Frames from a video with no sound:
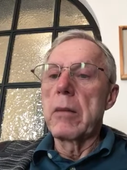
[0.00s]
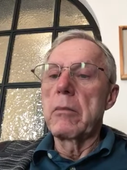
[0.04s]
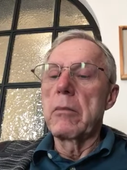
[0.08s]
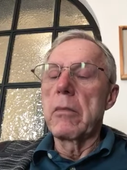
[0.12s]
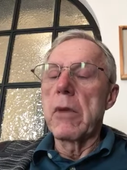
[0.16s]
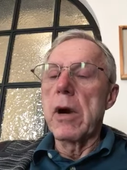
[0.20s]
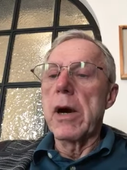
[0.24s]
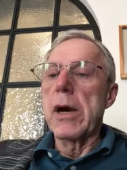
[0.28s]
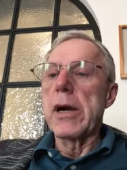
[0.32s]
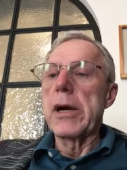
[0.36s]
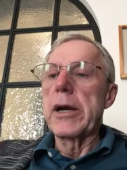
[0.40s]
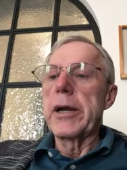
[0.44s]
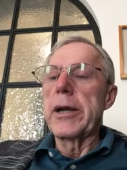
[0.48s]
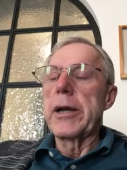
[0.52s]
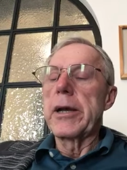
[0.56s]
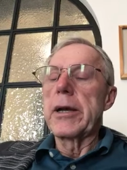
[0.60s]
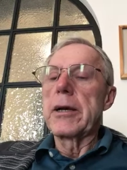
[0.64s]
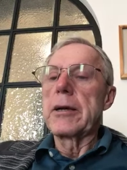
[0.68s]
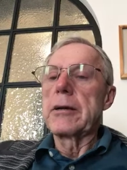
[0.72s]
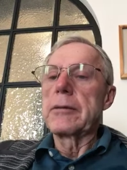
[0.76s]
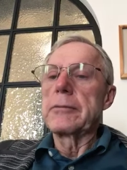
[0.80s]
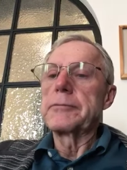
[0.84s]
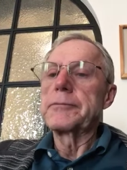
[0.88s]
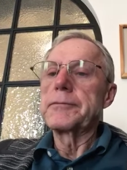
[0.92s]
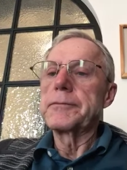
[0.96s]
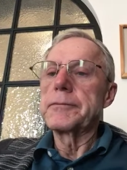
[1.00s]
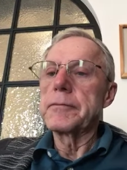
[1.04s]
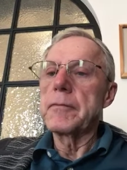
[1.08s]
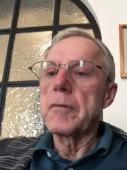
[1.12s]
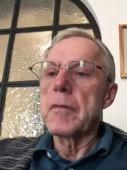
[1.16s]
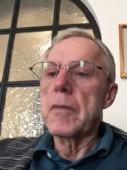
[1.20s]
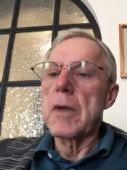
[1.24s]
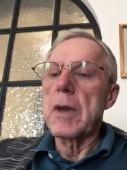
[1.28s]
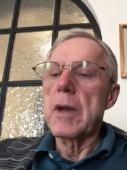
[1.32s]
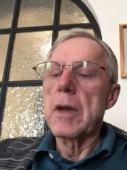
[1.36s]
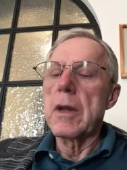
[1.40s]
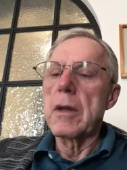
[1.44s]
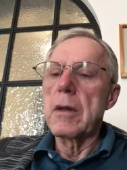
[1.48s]
My uh,
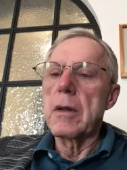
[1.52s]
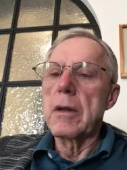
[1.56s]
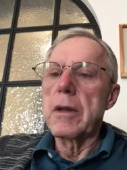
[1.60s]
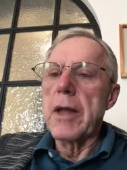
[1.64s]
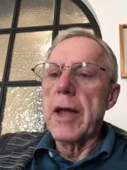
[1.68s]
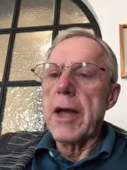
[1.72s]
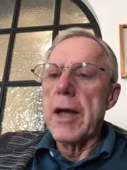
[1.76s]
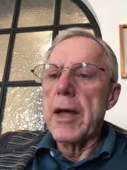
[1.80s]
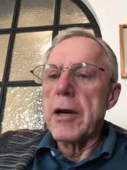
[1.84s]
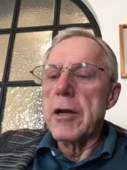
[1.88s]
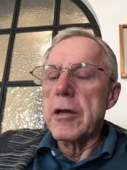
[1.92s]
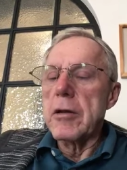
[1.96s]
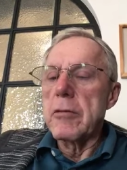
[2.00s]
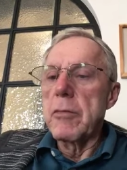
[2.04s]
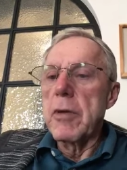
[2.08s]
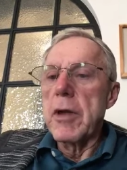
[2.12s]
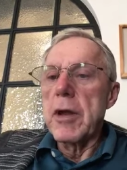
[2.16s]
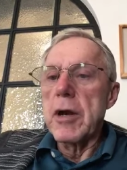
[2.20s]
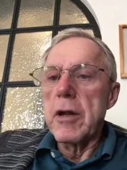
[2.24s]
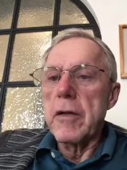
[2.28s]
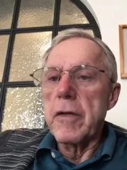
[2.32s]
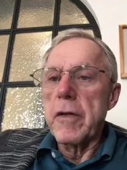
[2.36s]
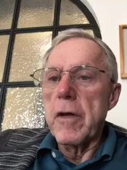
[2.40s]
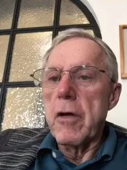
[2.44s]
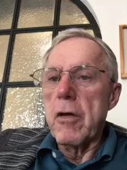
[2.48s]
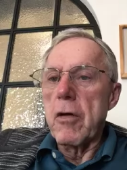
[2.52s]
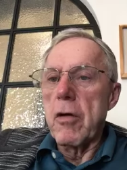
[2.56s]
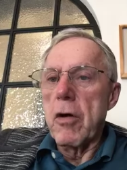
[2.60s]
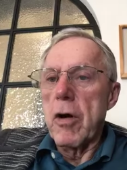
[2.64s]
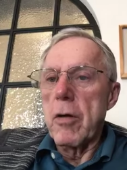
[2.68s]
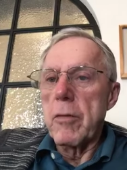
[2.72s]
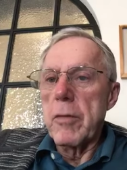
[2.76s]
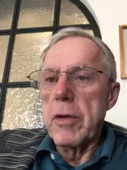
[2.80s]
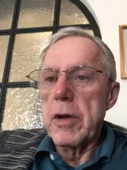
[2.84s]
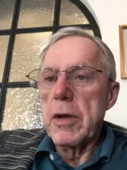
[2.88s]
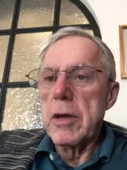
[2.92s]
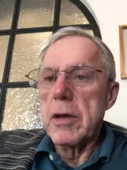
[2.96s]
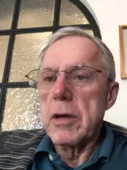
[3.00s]
dad had been in the
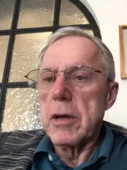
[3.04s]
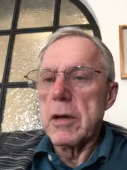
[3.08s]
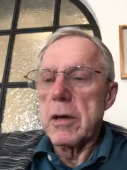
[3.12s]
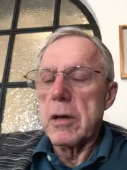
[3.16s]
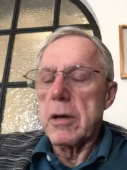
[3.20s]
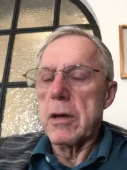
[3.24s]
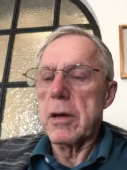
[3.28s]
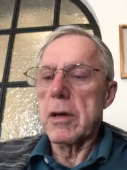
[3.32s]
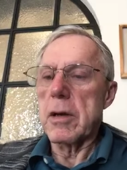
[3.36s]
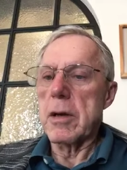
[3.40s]
Army, and